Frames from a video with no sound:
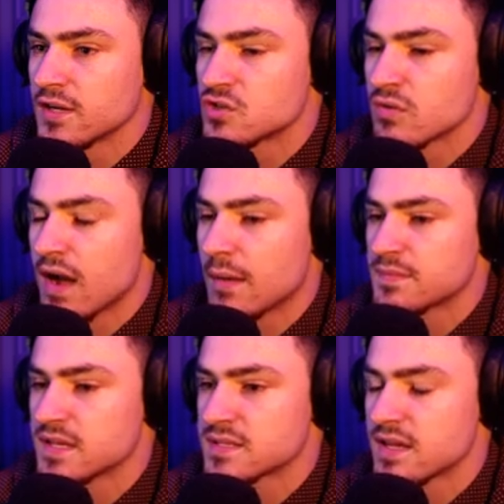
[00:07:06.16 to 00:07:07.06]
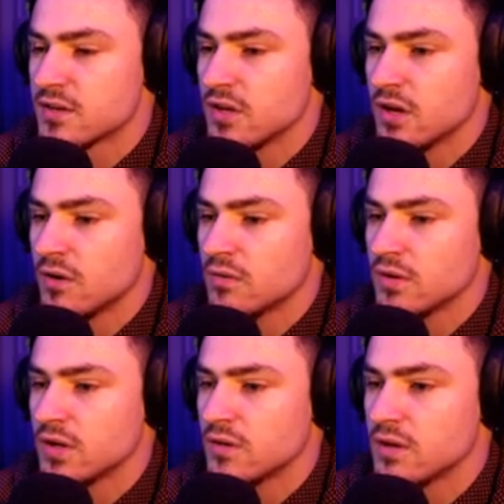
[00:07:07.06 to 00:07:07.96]
I dropped. I said, no,
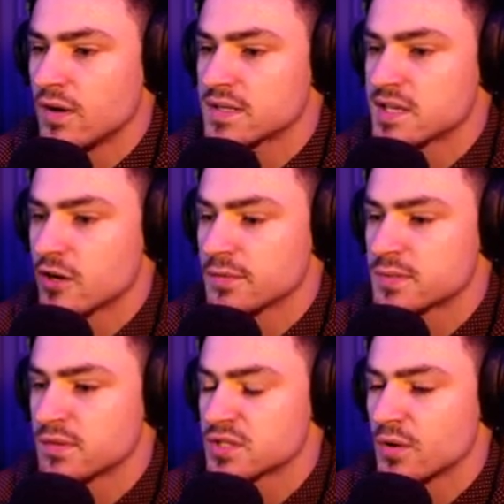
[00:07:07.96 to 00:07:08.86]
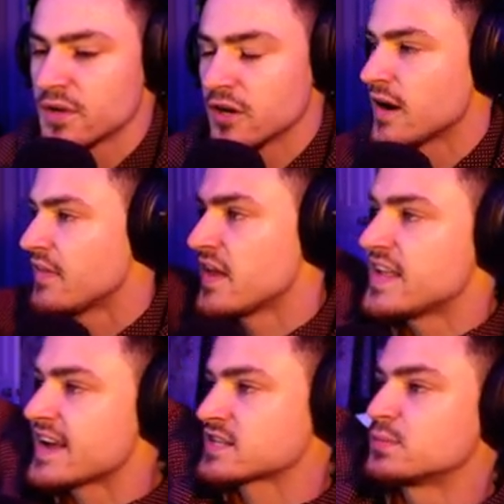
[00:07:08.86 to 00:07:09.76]
no, no. I said, are we supposed to go here? And then,
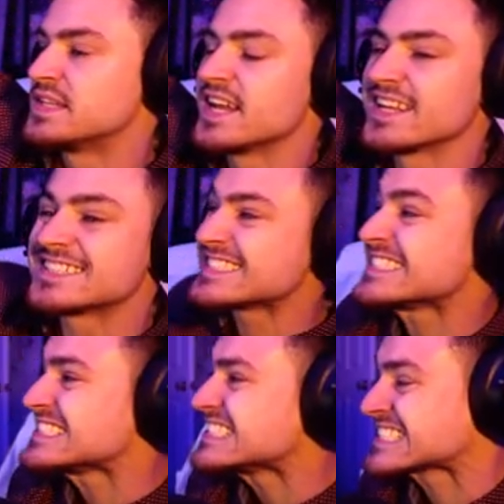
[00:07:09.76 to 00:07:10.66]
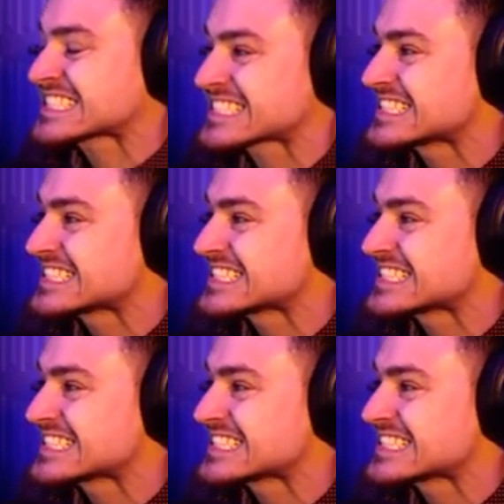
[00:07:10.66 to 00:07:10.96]
yes, we did it. Yes!